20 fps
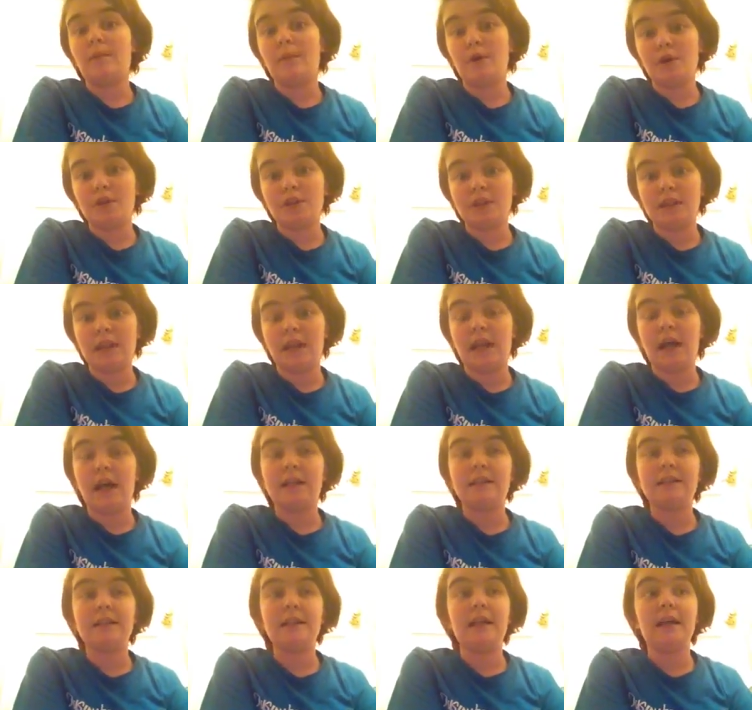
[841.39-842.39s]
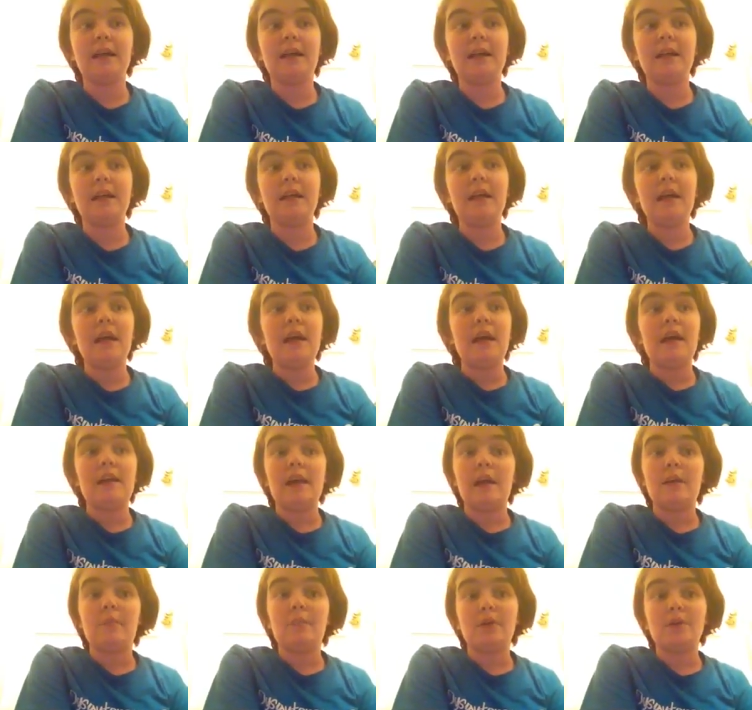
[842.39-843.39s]
person got done and
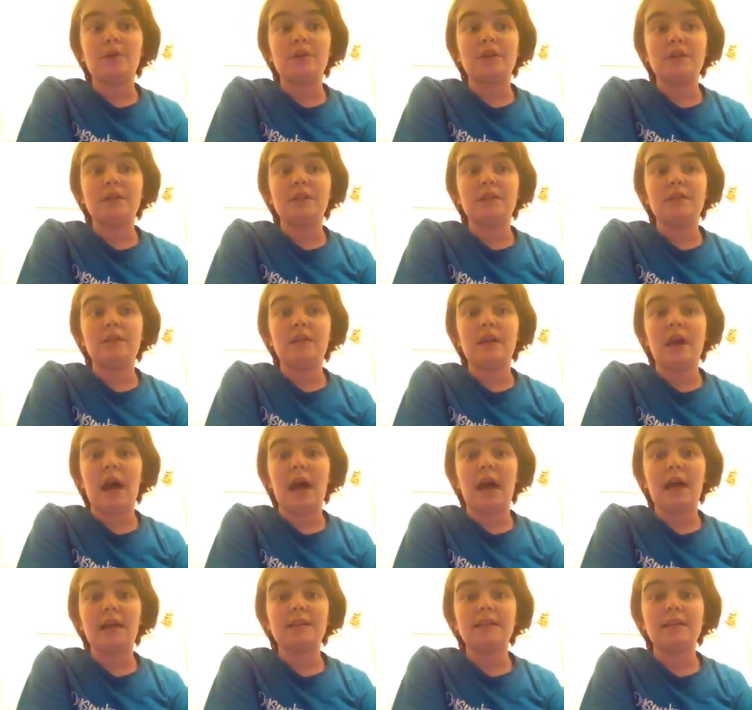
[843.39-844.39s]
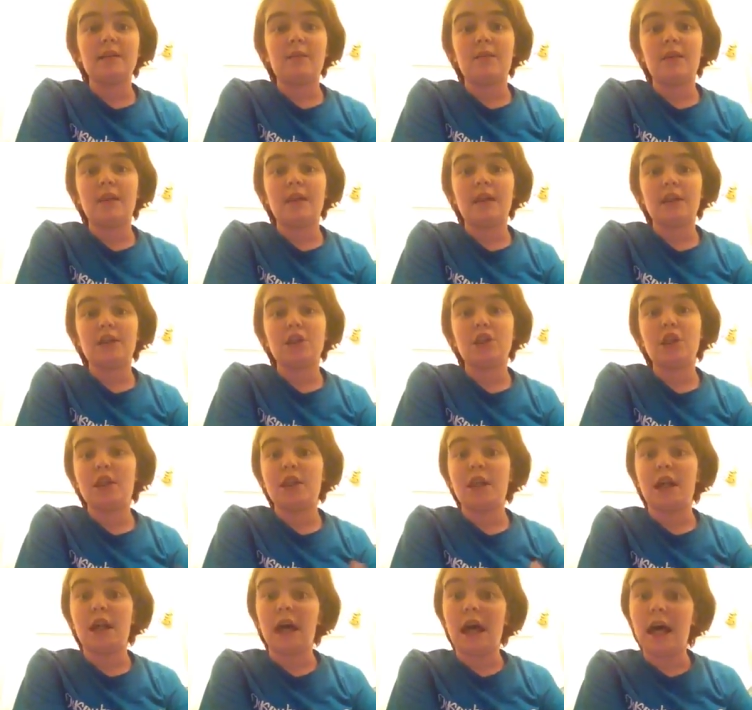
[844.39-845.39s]
that person had something that she
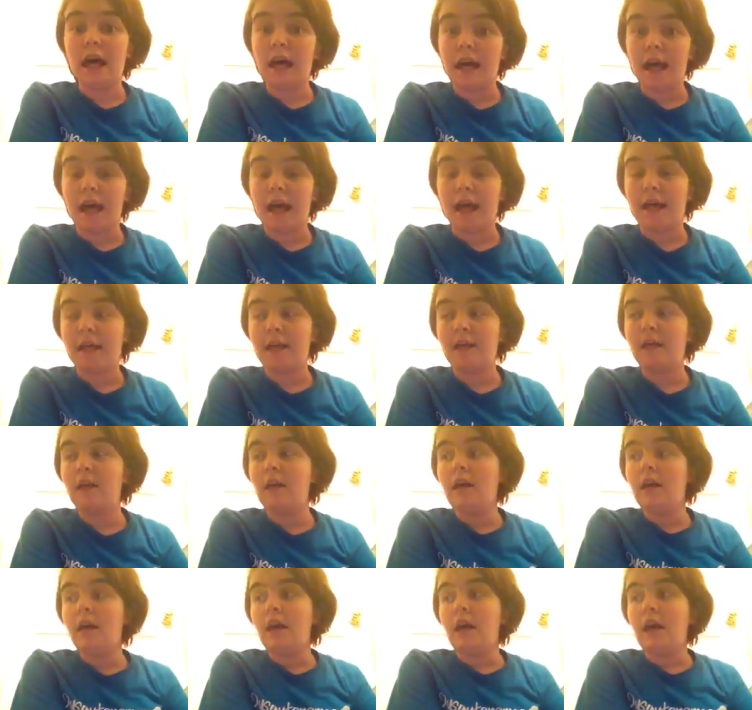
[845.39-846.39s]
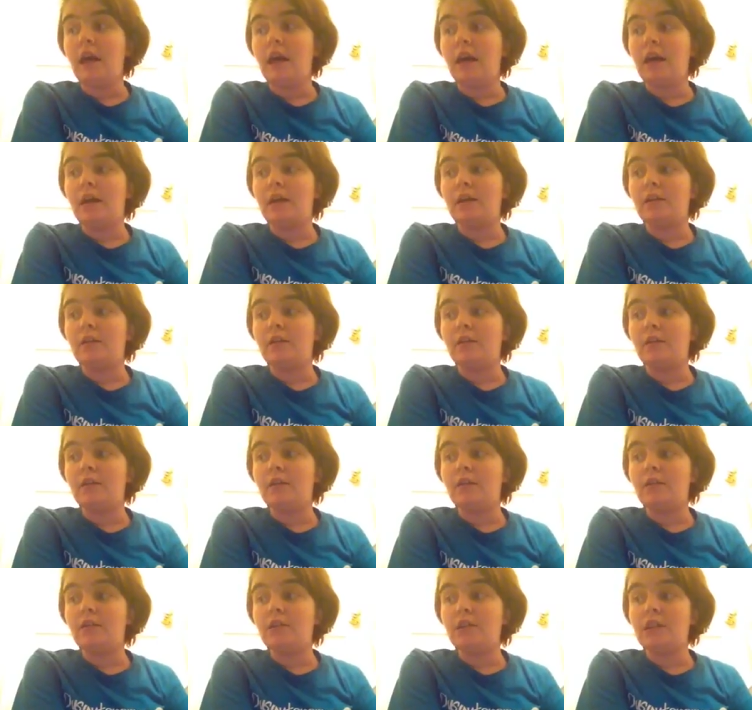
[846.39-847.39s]
thought I had and
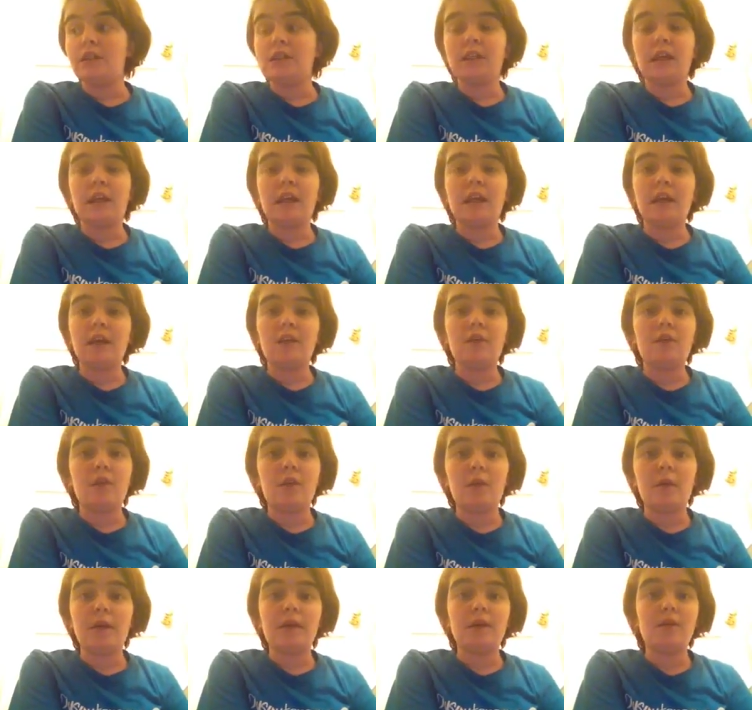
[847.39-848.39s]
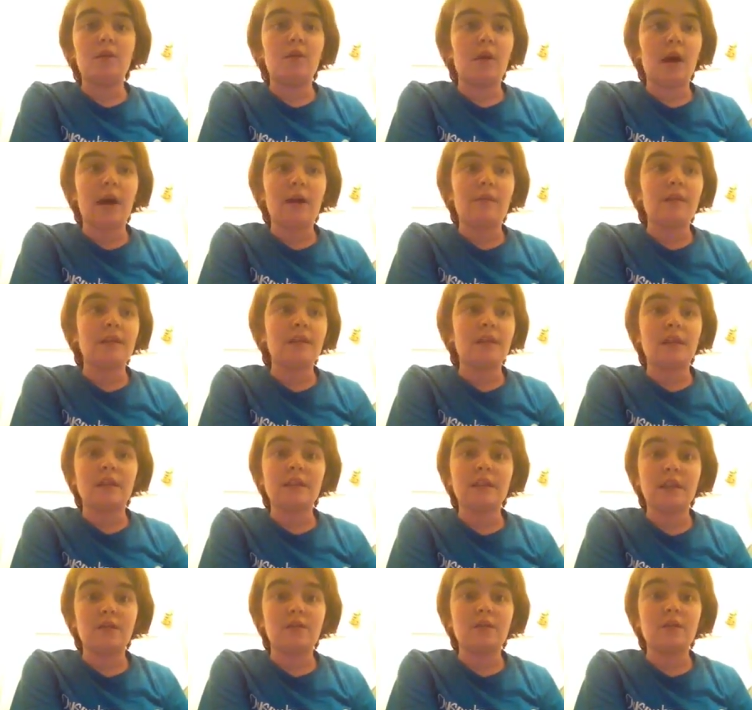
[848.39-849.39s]
she said you know you don't have this
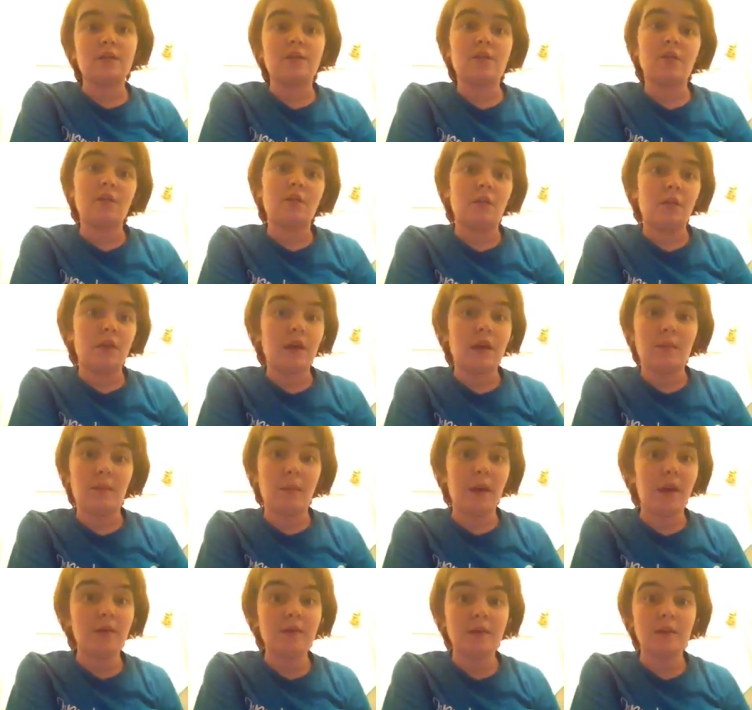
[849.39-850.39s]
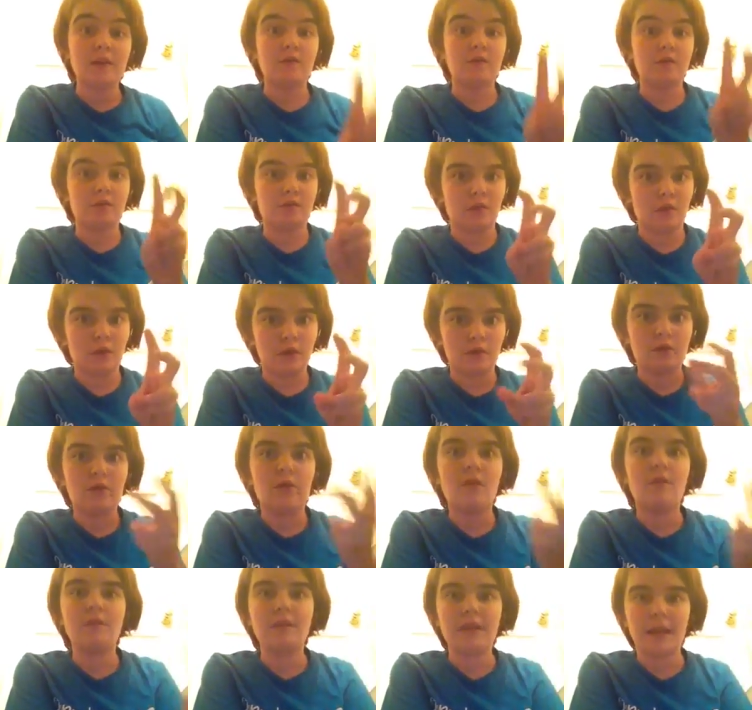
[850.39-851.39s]
unless it goes internal and apparently she was quote
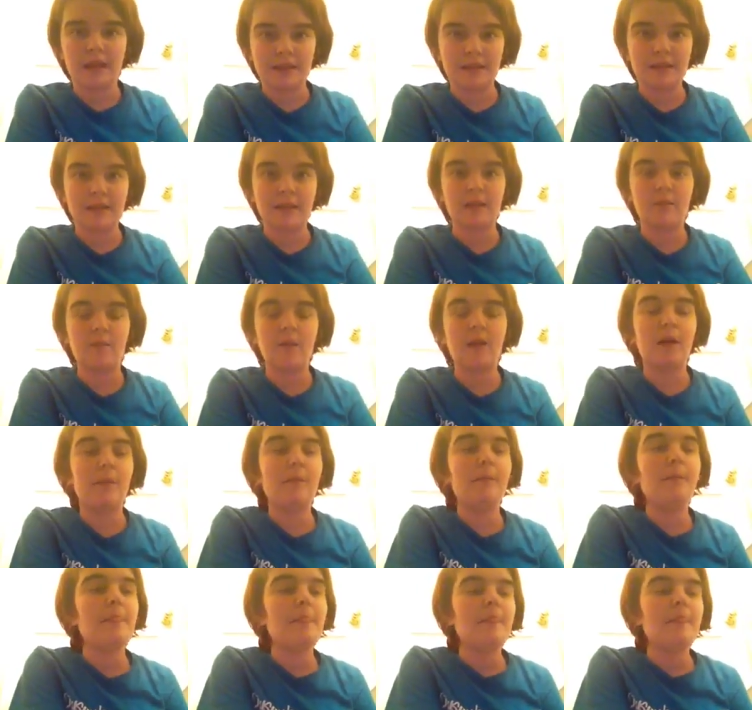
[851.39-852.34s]
unquote testing me